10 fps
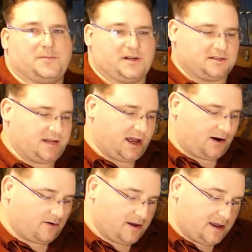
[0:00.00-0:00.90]
because
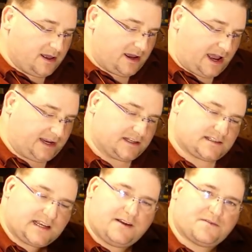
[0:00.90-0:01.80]
now I can
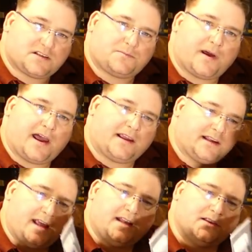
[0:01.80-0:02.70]
save this bag
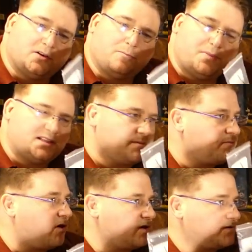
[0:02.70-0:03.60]
and any little bits and
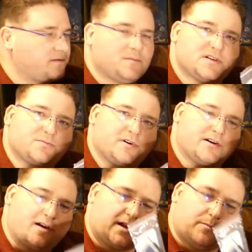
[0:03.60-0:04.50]
parts from this
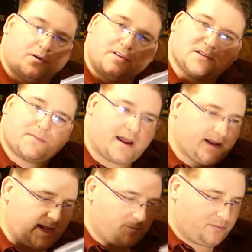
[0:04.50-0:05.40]
printer I can put in this
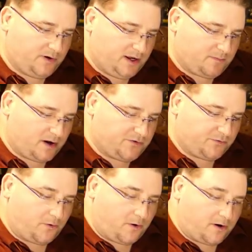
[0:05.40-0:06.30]
bag and put in my
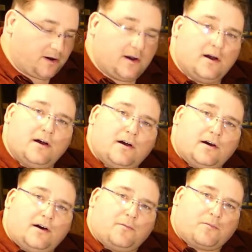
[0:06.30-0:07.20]
drawer
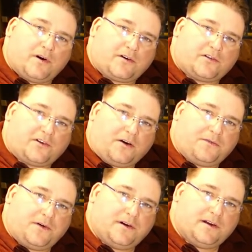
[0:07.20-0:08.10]
of printer
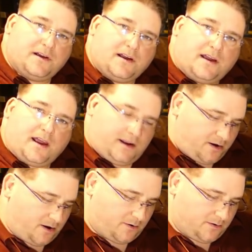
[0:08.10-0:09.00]
stuff and
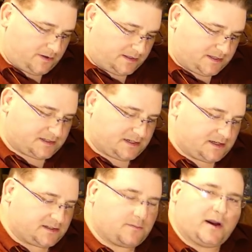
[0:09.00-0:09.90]
know that this
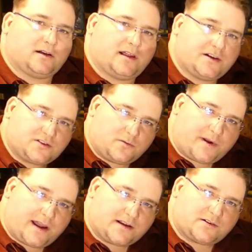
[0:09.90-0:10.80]
is the Michelangelo
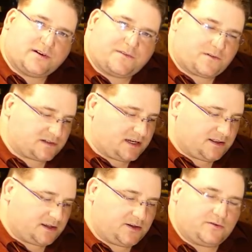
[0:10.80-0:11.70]
bag. So if there's
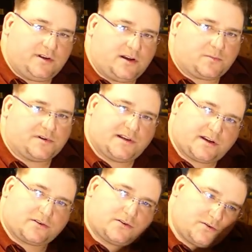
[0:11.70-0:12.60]
anything unique or
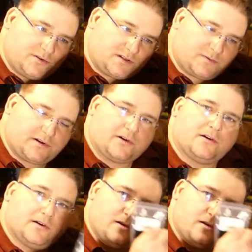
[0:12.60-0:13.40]
particular to this printer,